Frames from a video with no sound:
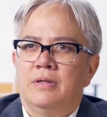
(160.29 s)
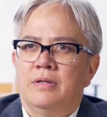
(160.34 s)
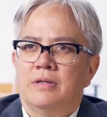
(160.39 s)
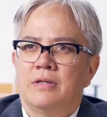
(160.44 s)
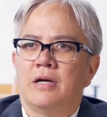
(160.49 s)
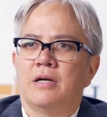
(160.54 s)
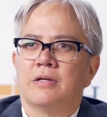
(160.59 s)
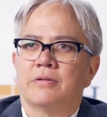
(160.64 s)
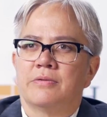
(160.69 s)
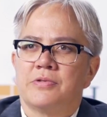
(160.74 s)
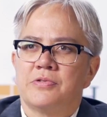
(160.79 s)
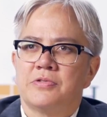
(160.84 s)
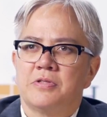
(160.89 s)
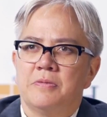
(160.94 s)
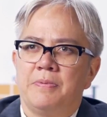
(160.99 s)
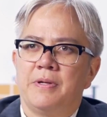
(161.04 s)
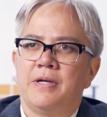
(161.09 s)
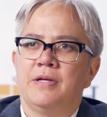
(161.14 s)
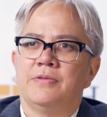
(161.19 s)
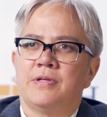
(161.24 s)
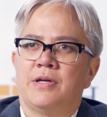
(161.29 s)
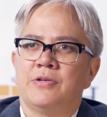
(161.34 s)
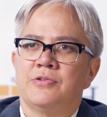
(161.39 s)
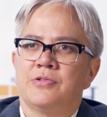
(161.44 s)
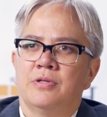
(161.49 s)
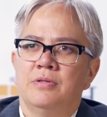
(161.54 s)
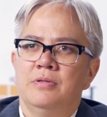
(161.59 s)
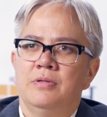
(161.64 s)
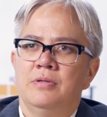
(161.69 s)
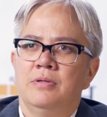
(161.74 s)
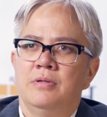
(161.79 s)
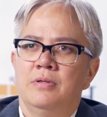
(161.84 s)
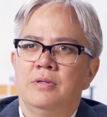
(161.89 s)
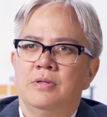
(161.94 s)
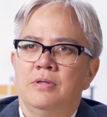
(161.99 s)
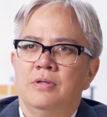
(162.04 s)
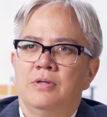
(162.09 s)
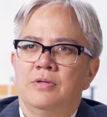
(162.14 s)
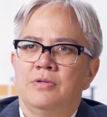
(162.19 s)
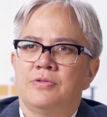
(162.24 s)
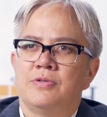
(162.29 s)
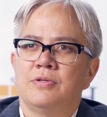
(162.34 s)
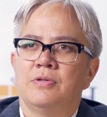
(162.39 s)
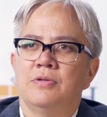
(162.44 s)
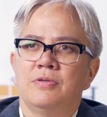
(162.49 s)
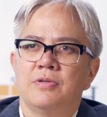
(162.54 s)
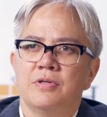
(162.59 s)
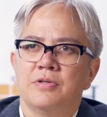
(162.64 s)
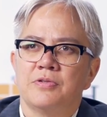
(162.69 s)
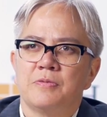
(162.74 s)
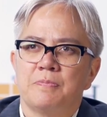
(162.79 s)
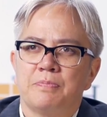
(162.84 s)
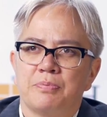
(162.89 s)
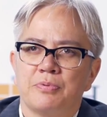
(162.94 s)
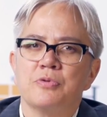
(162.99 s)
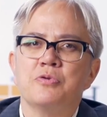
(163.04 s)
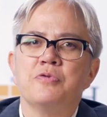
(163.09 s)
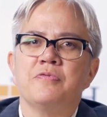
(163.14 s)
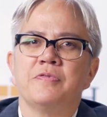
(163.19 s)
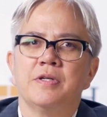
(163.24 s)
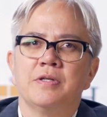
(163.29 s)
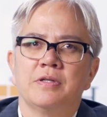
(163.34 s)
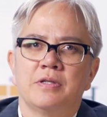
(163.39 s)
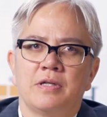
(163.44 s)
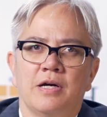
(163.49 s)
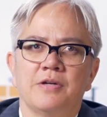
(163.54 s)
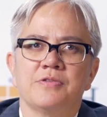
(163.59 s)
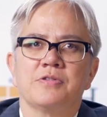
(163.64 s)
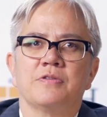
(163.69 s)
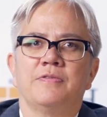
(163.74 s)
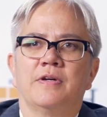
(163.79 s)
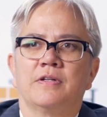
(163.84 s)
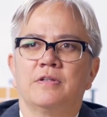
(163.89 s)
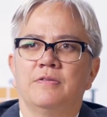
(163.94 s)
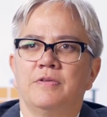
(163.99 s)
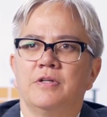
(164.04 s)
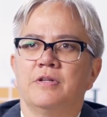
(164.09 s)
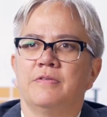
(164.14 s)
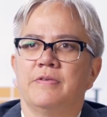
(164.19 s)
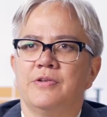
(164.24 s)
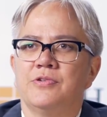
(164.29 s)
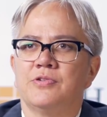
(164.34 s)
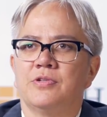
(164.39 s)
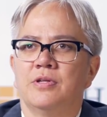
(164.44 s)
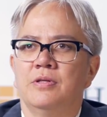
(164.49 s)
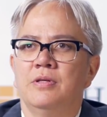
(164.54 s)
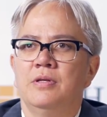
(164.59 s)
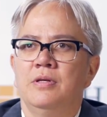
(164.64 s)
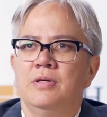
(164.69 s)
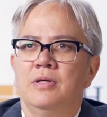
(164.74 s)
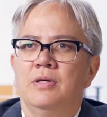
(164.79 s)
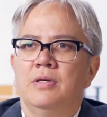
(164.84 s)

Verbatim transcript: Congress to pay attention to this proven cost-effective intervention